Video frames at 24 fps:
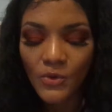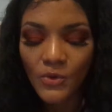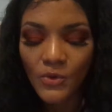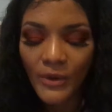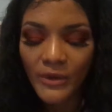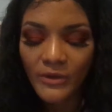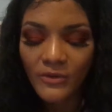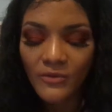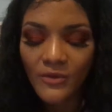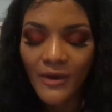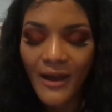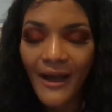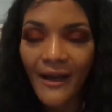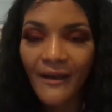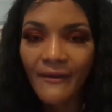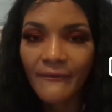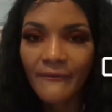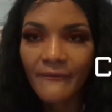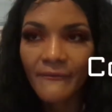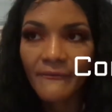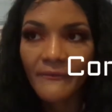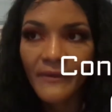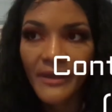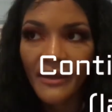when you have
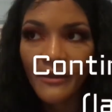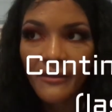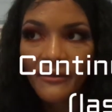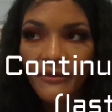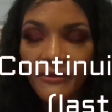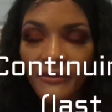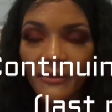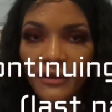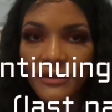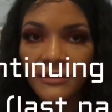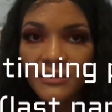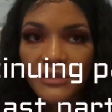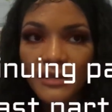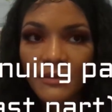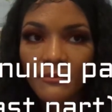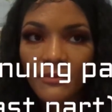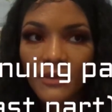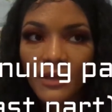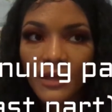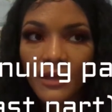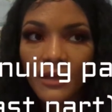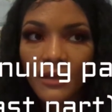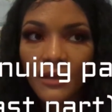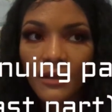faith in
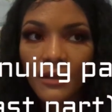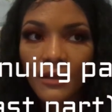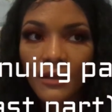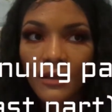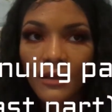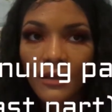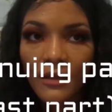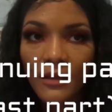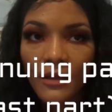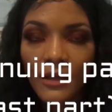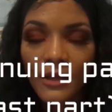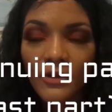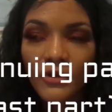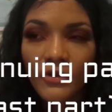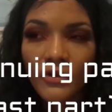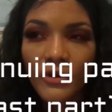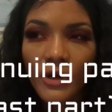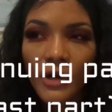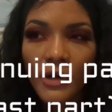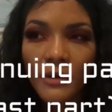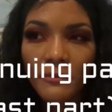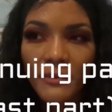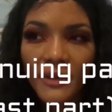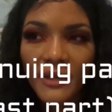something and you're
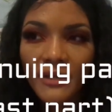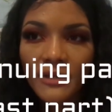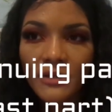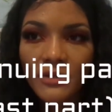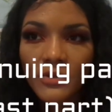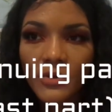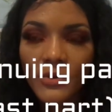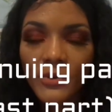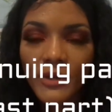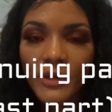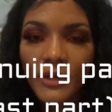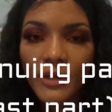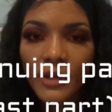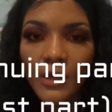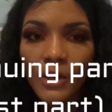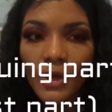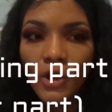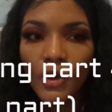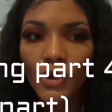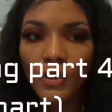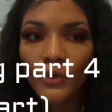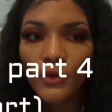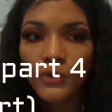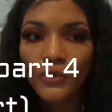committed to it,
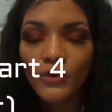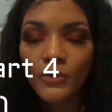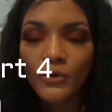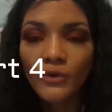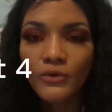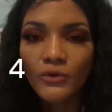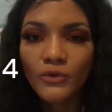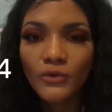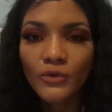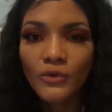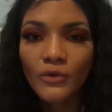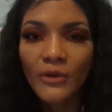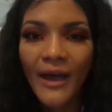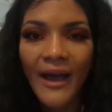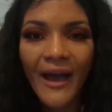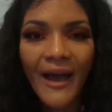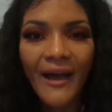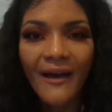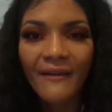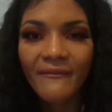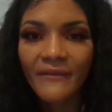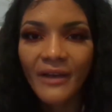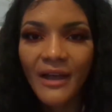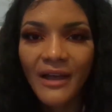you don't
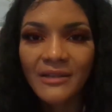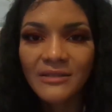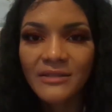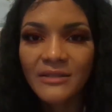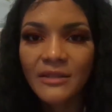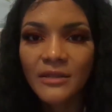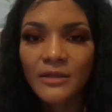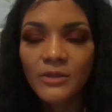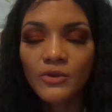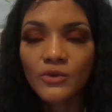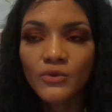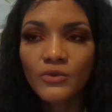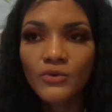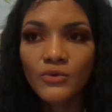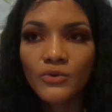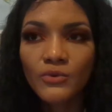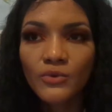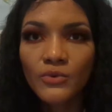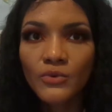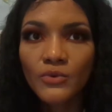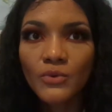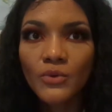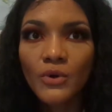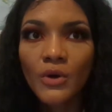half-ass it. You
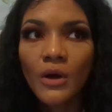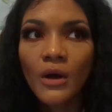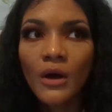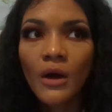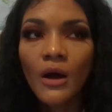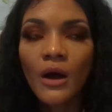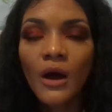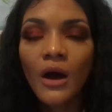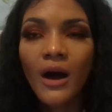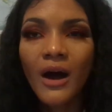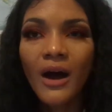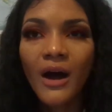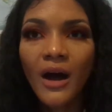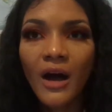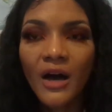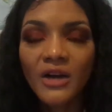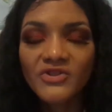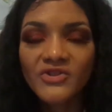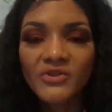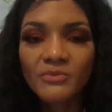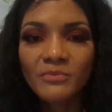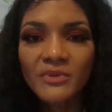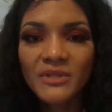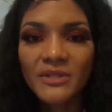do
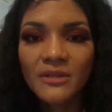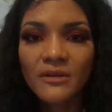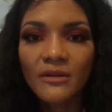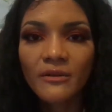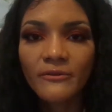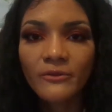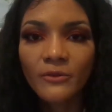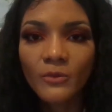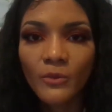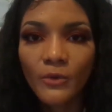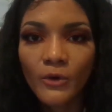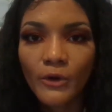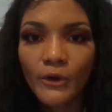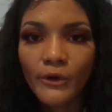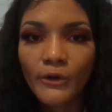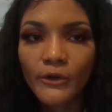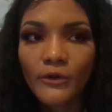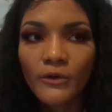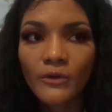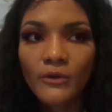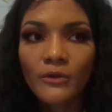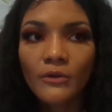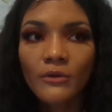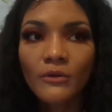100% of the work.
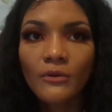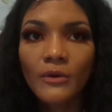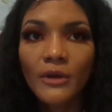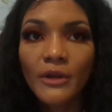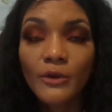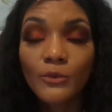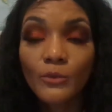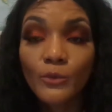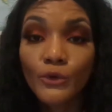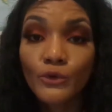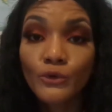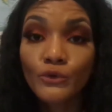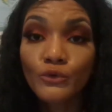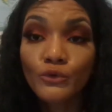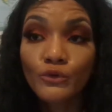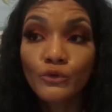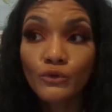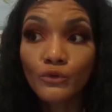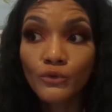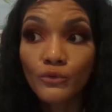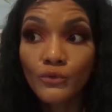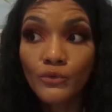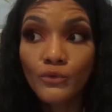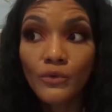And when you
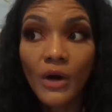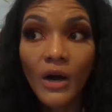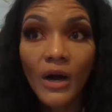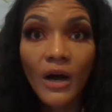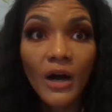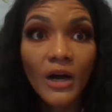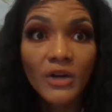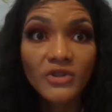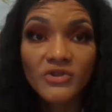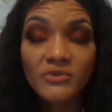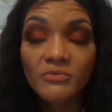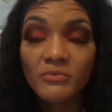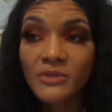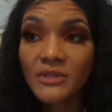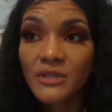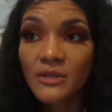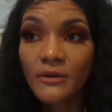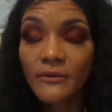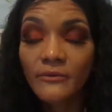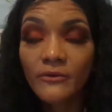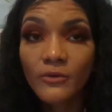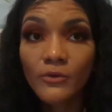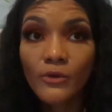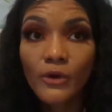do 100%
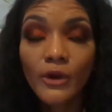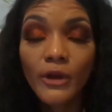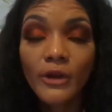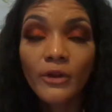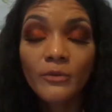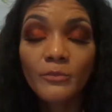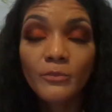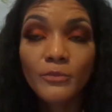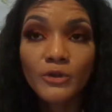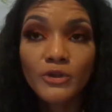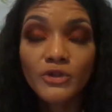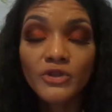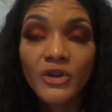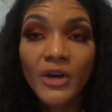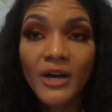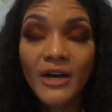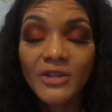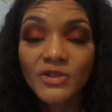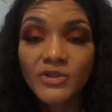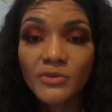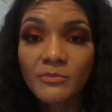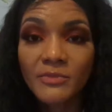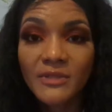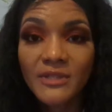of the work and you put your
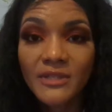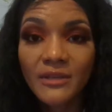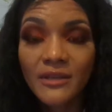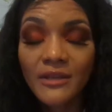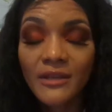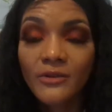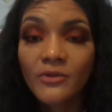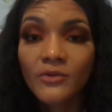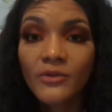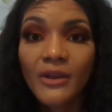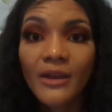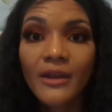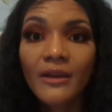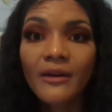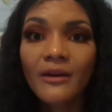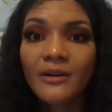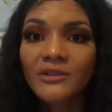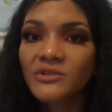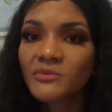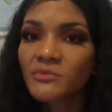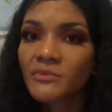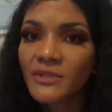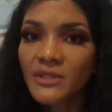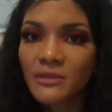100% in, you get
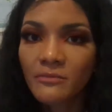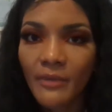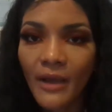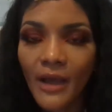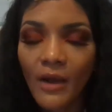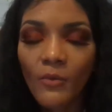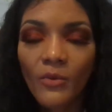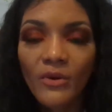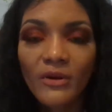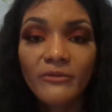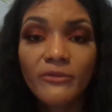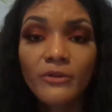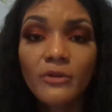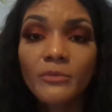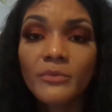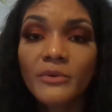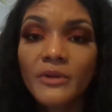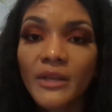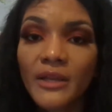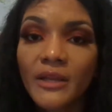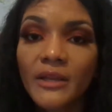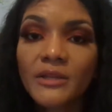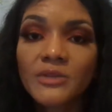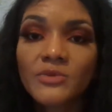100% back. Whatever you put
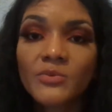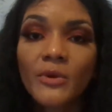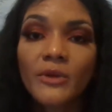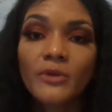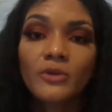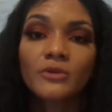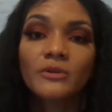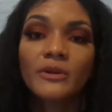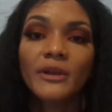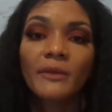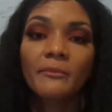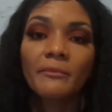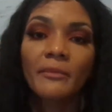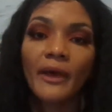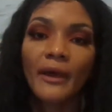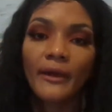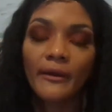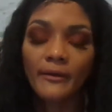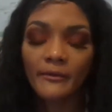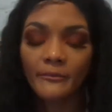in is what you get back.